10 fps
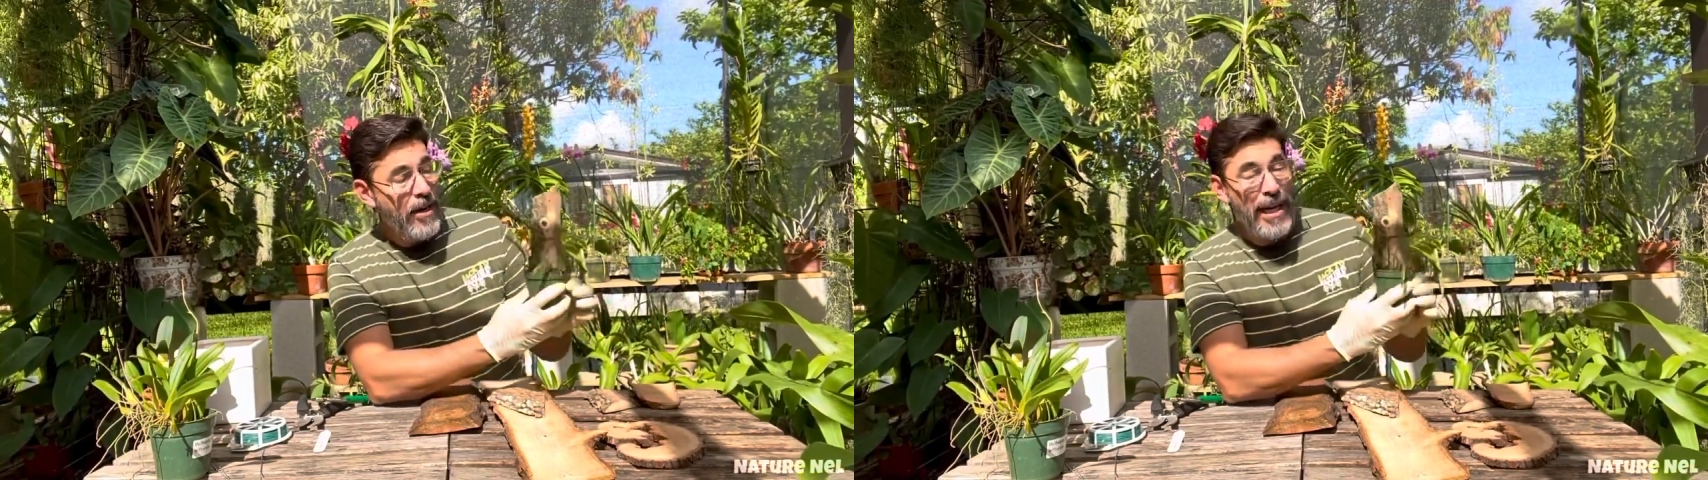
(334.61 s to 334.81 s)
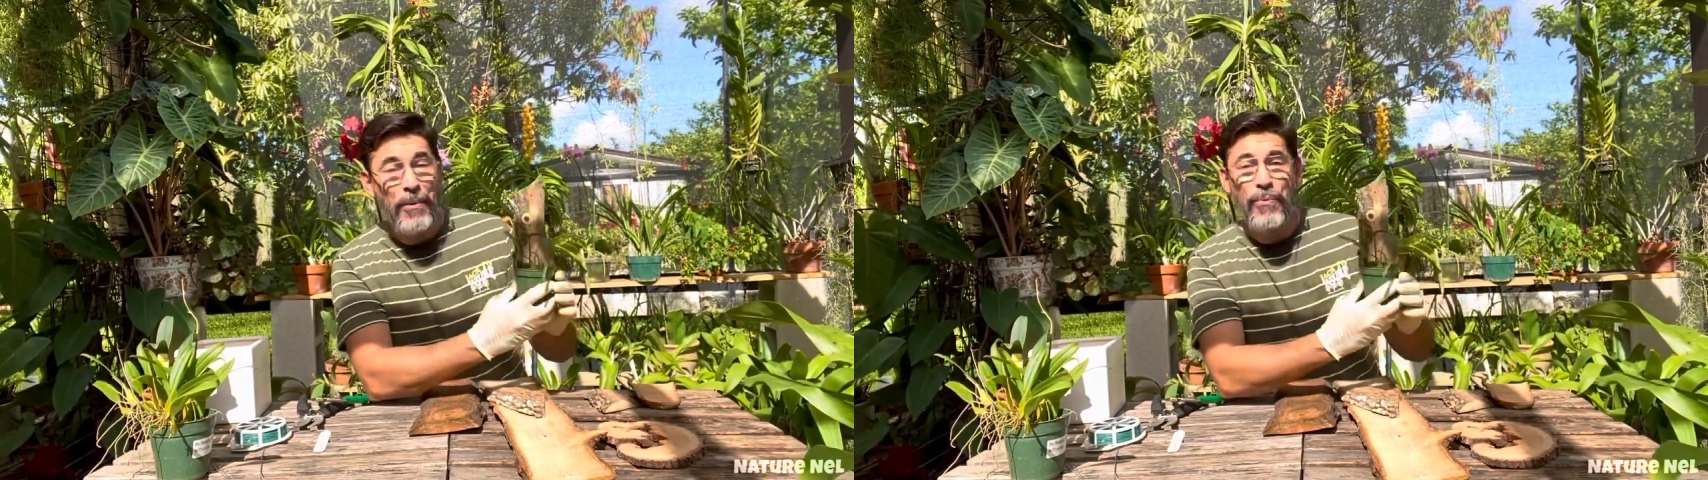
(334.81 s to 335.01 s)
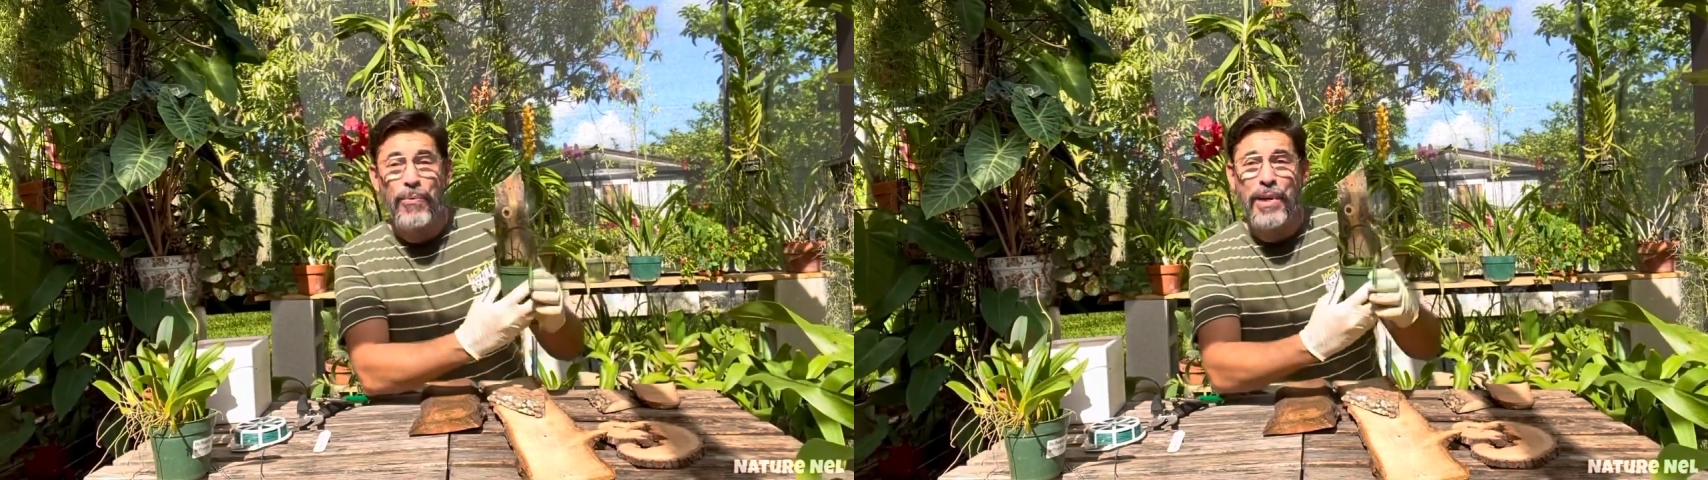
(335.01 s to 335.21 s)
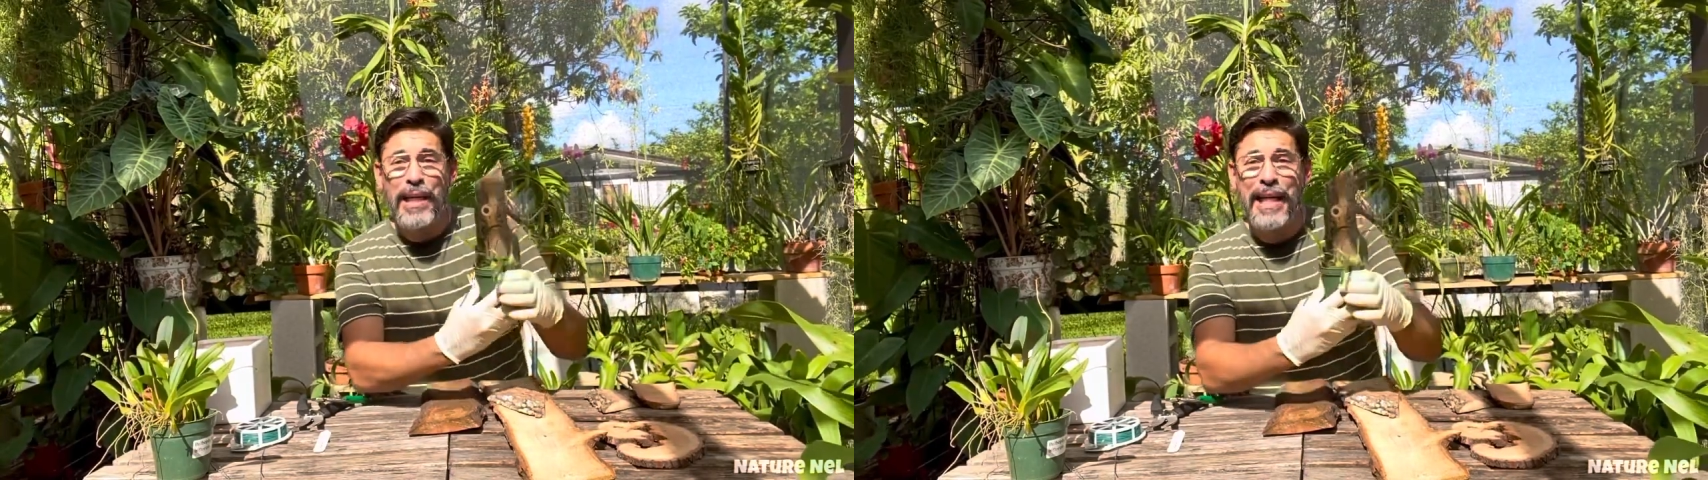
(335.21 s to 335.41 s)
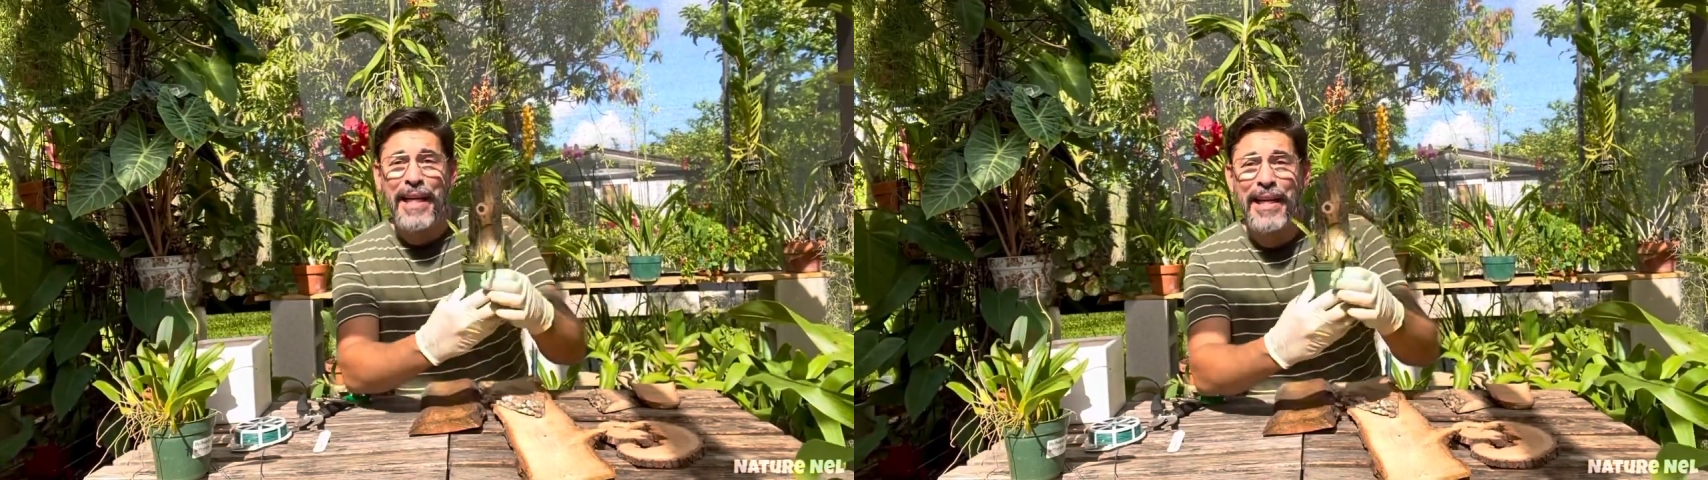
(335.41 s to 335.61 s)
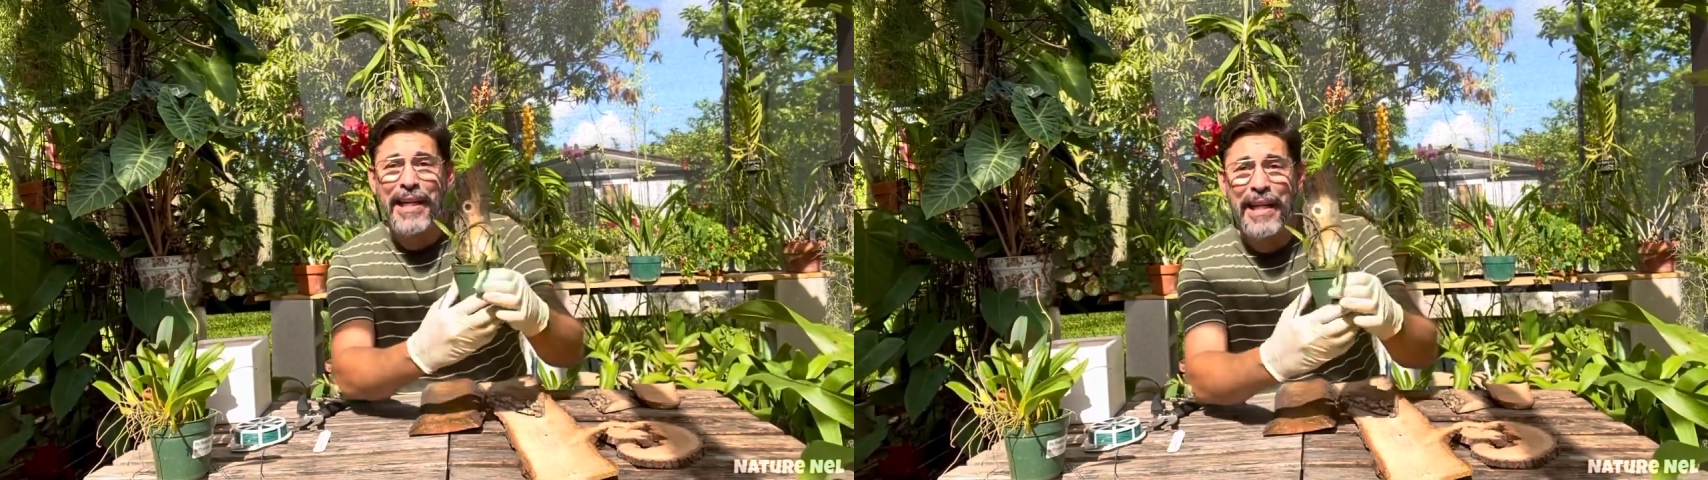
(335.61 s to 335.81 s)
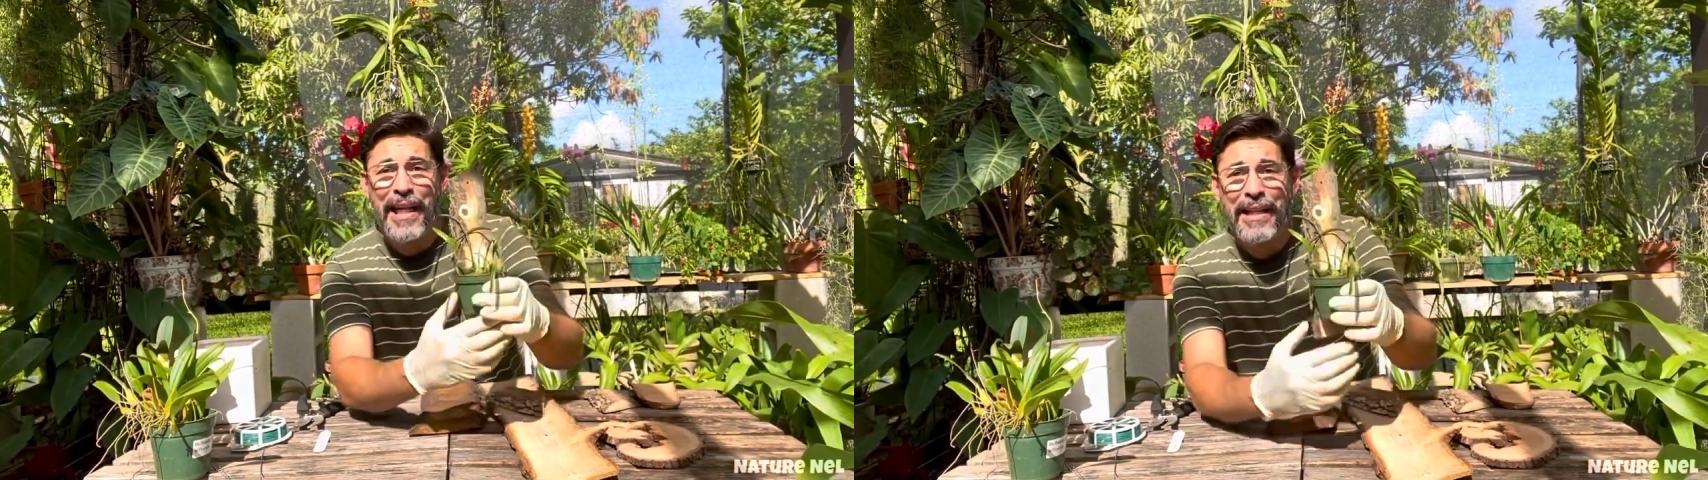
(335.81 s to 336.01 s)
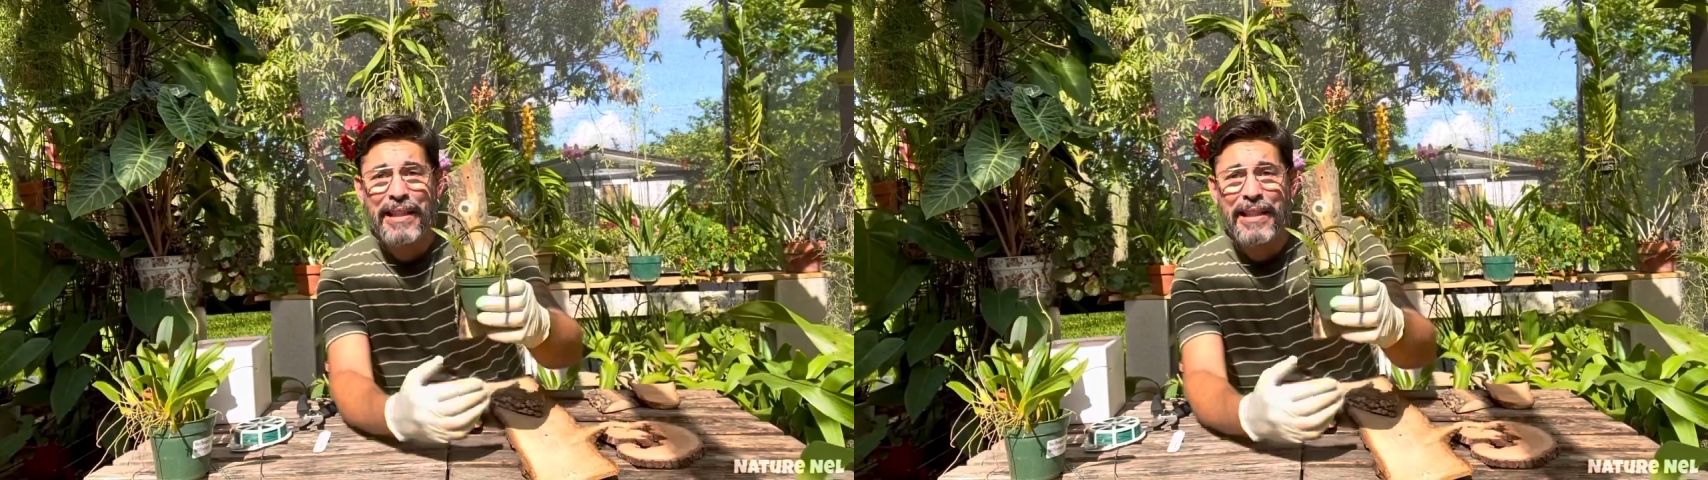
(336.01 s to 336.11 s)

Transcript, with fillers: And I really kind of like